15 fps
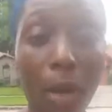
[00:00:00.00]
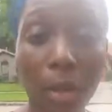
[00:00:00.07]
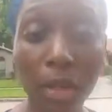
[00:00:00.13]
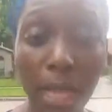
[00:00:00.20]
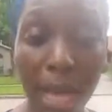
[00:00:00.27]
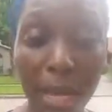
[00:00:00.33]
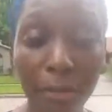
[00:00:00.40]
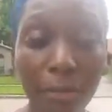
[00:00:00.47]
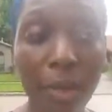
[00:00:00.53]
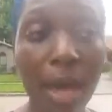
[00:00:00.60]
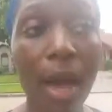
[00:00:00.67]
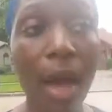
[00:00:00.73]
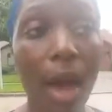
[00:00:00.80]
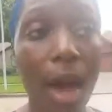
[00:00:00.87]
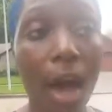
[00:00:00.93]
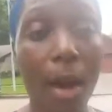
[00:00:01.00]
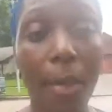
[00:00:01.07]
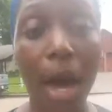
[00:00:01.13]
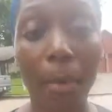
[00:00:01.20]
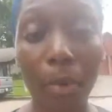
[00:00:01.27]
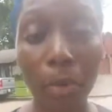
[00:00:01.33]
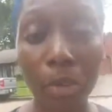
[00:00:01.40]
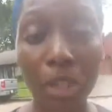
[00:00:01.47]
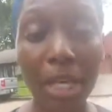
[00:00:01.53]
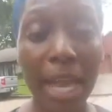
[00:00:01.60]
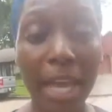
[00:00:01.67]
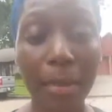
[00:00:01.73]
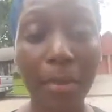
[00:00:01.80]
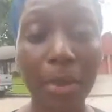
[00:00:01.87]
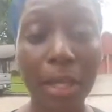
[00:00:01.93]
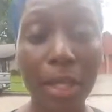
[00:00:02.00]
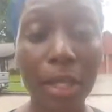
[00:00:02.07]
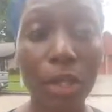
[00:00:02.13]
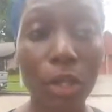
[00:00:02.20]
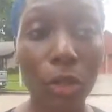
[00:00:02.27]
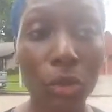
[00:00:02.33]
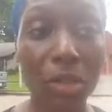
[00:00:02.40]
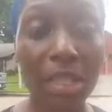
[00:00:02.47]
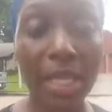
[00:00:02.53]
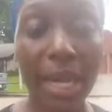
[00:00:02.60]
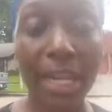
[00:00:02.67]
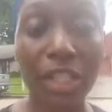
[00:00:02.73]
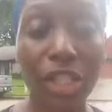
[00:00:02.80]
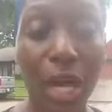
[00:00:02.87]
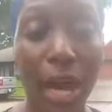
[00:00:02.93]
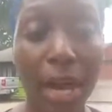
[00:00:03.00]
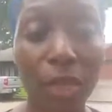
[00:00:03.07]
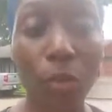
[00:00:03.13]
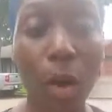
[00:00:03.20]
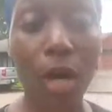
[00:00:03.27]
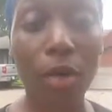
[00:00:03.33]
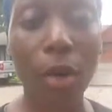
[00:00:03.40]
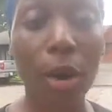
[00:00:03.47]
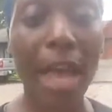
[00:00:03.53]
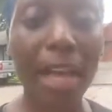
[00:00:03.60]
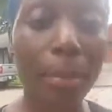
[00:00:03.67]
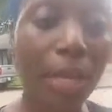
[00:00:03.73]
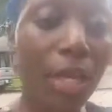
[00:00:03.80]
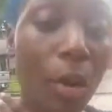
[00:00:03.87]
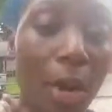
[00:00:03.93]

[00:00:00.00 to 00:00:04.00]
Well Life um, Abuchi A B U C H I Nwanko A B.